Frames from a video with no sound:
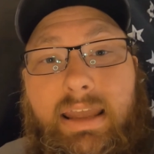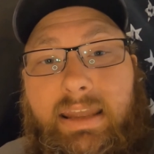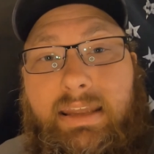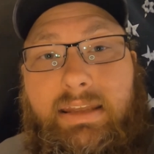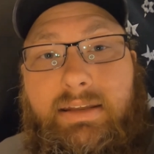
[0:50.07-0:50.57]

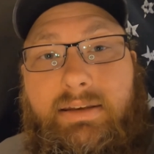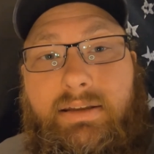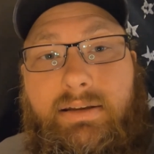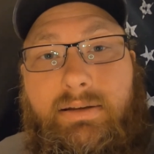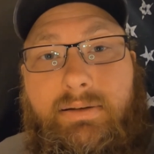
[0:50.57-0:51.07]
And
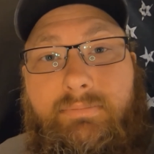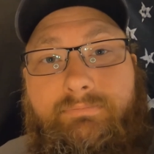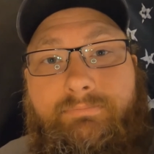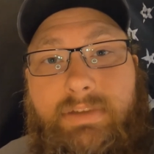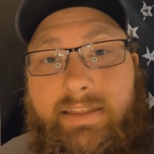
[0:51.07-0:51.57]

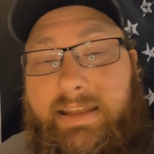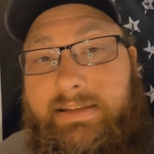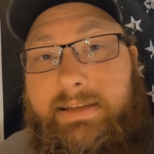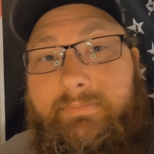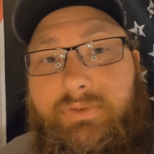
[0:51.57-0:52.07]
I think
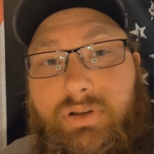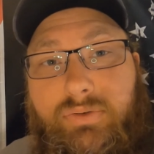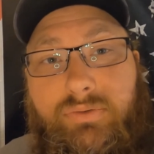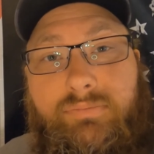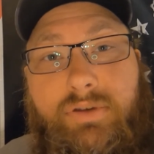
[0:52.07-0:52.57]
that's it.
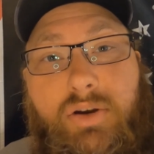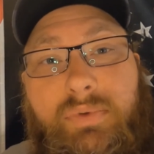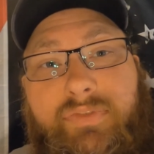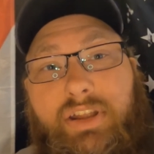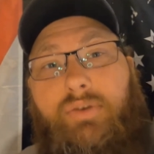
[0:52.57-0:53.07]
So on
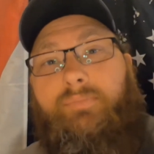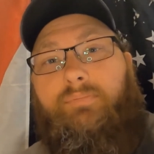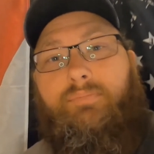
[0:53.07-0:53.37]
with the video.